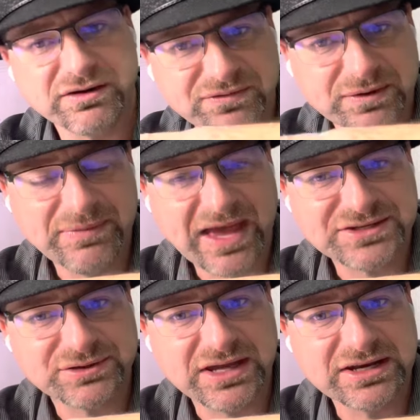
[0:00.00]
from
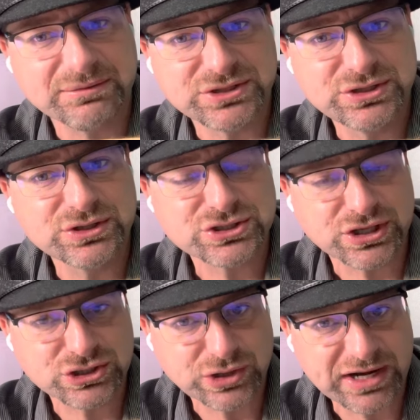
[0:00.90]
Castlegate number 2 to
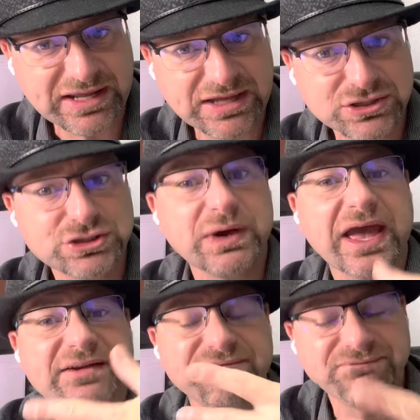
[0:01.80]
start draining into
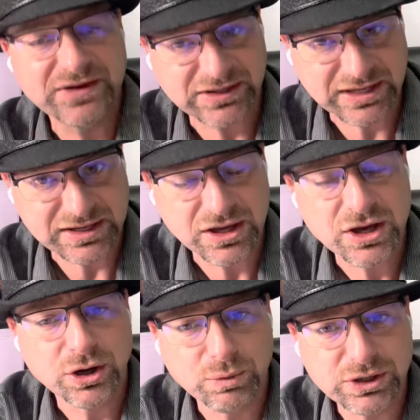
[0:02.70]
and filling
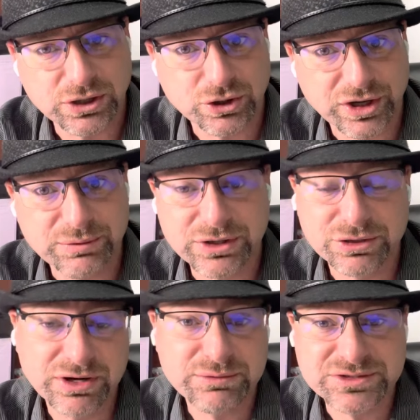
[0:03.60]
Willow Creek. Willow
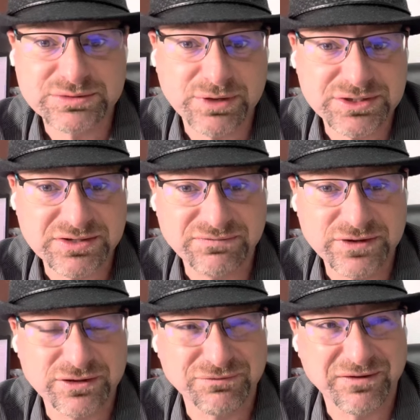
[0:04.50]
Creek wasn't supposed to
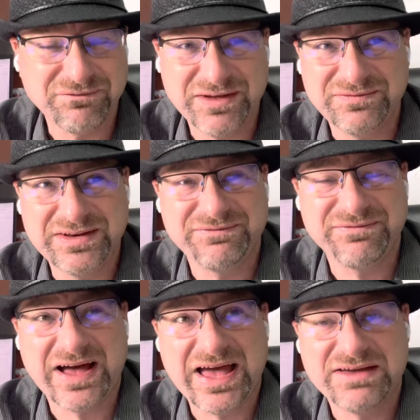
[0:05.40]
fill for
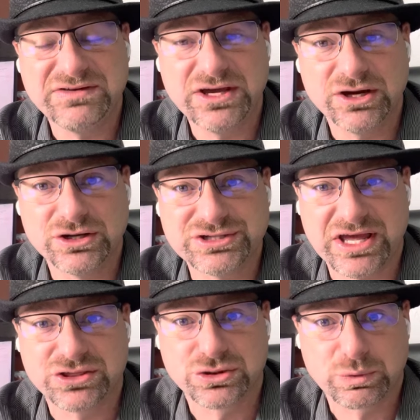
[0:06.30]
55 years
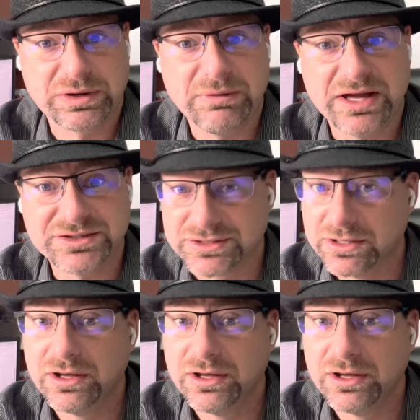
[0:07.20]
and 3 months.